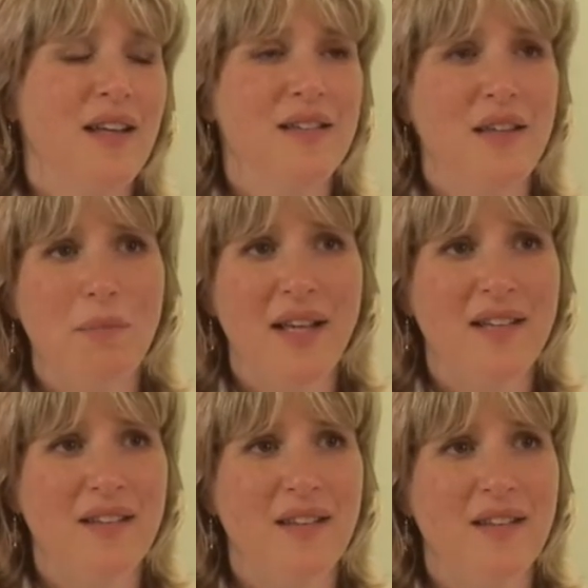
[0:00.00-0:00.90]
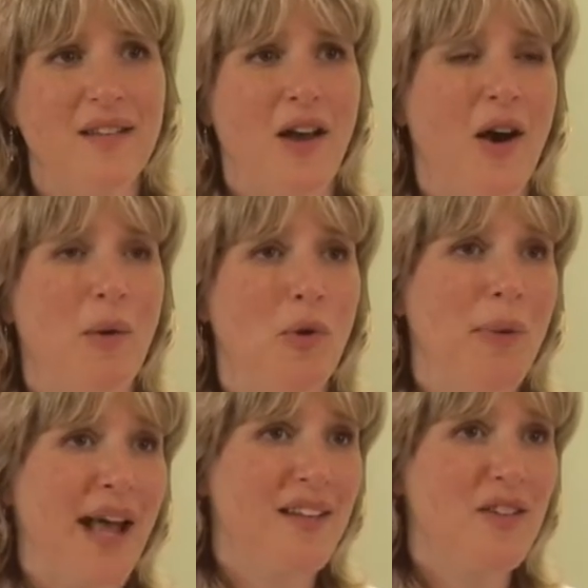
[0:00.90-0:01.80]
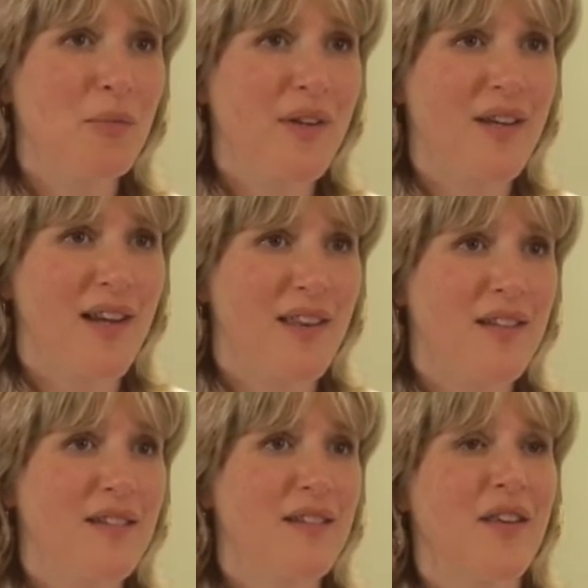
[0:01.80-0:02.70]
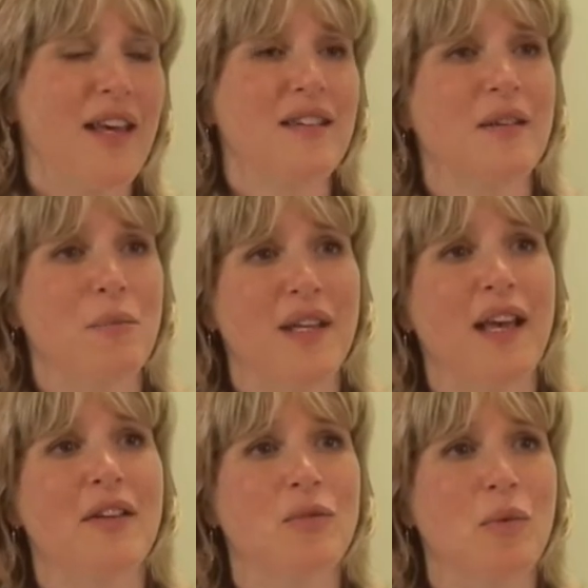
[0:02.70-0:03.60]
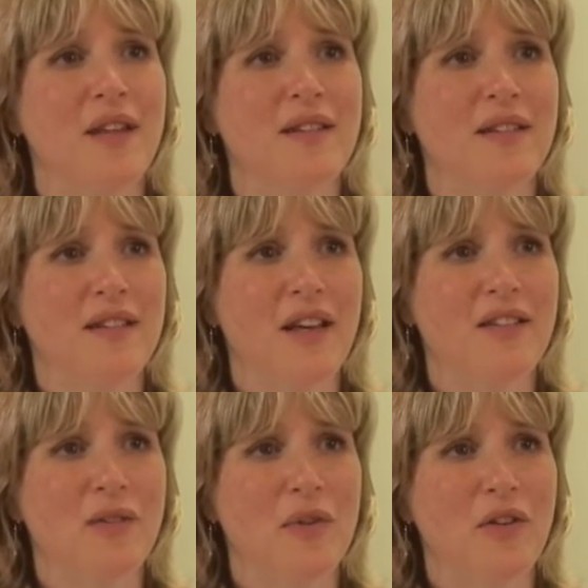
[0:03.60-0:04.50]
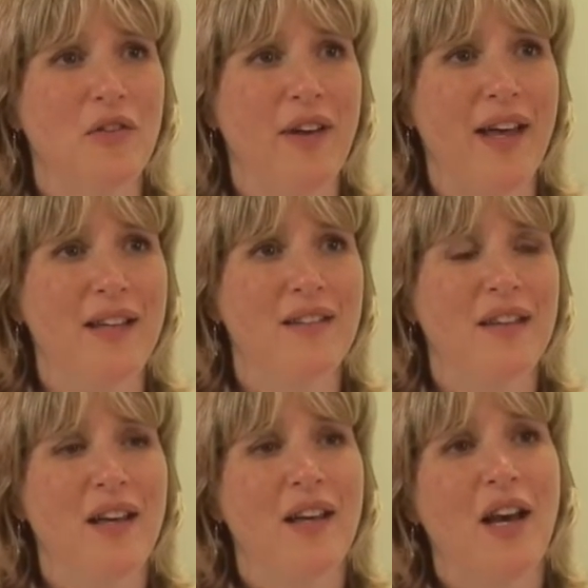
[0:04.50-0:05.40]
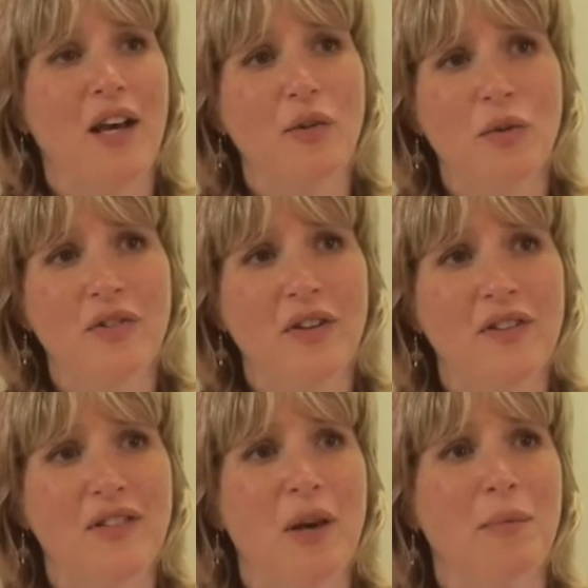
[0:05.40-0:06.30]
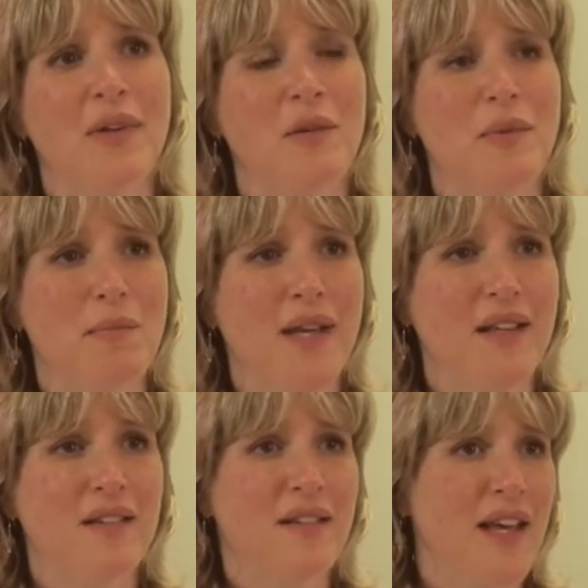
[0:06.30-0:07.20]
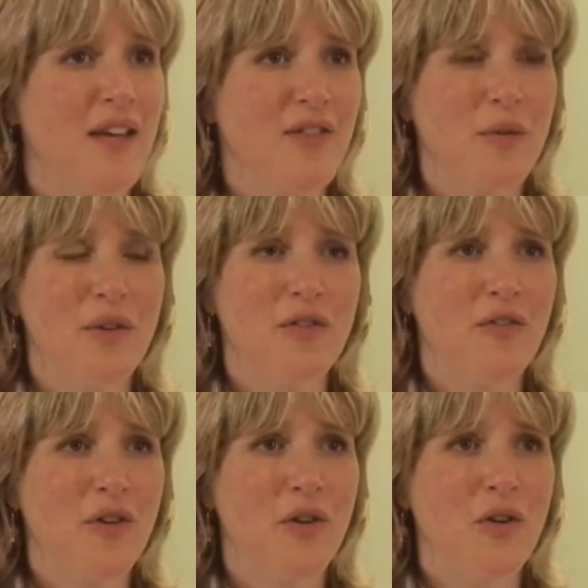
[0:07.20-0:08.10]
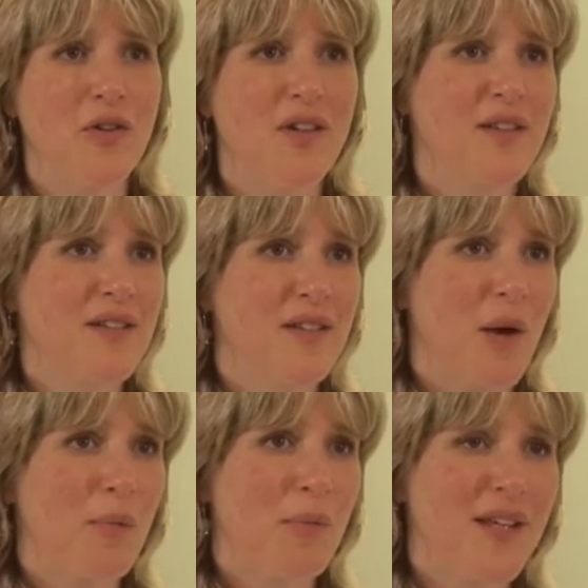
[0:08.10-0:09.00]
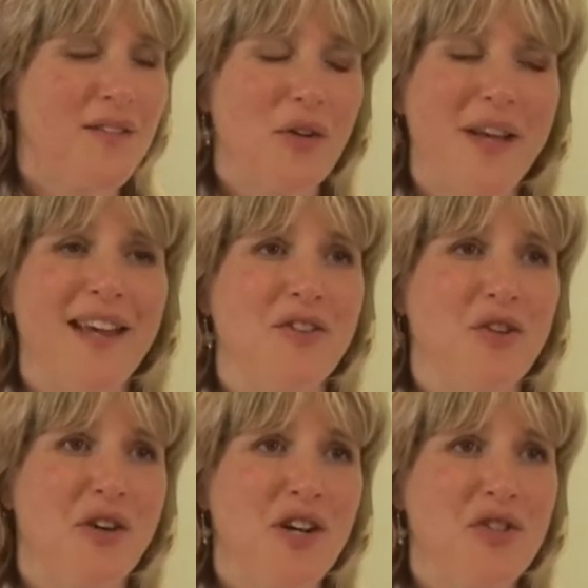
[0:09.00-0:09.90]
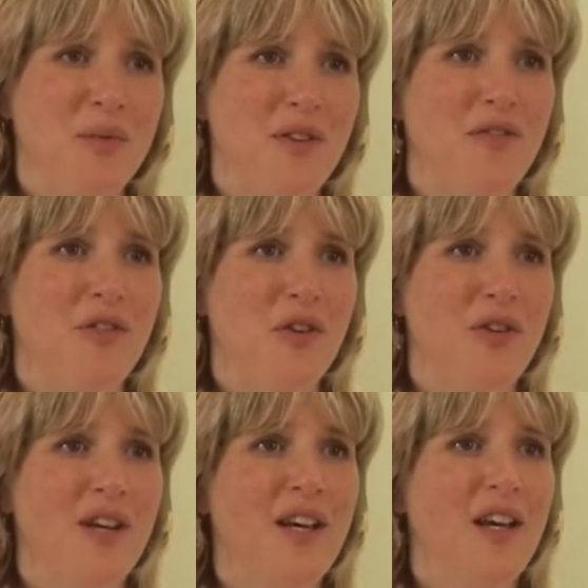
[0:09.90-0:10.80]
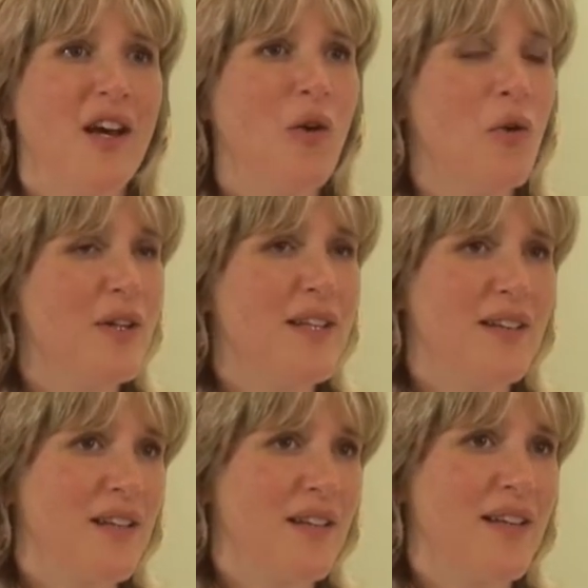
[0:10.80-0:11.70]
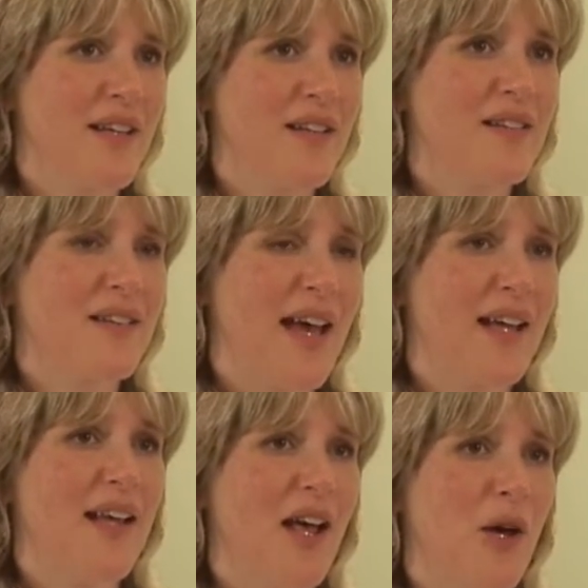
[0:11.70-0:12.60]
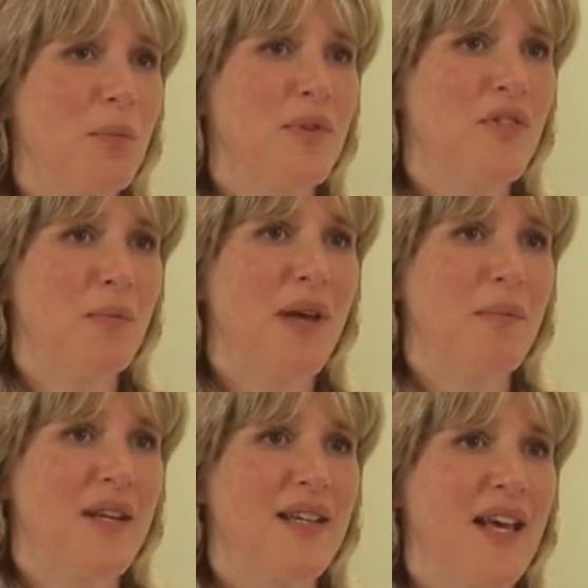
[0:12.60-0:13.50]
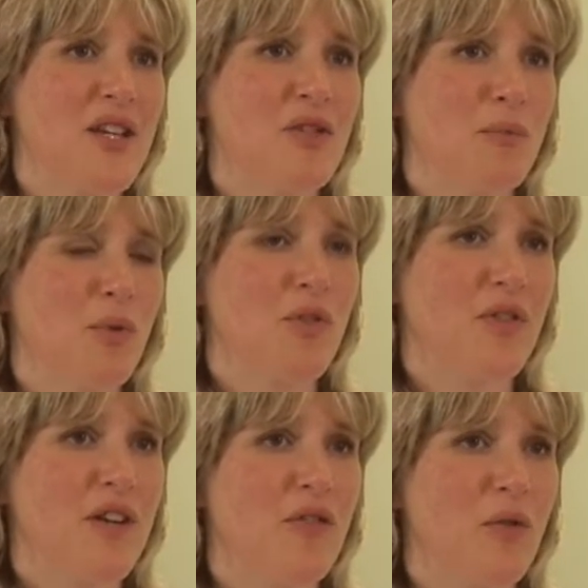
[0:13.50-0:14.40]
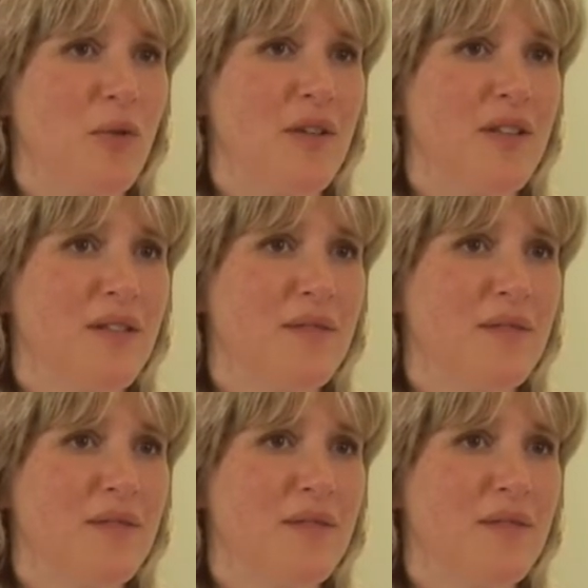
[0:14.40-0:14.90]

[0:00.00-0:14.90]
Some medicines are more palatable than others, so that's something else worth discussing with your vets. And also some can be mixed safely with the food, some it's okay to crush with the food. All these little things can help to make medication more straightforward.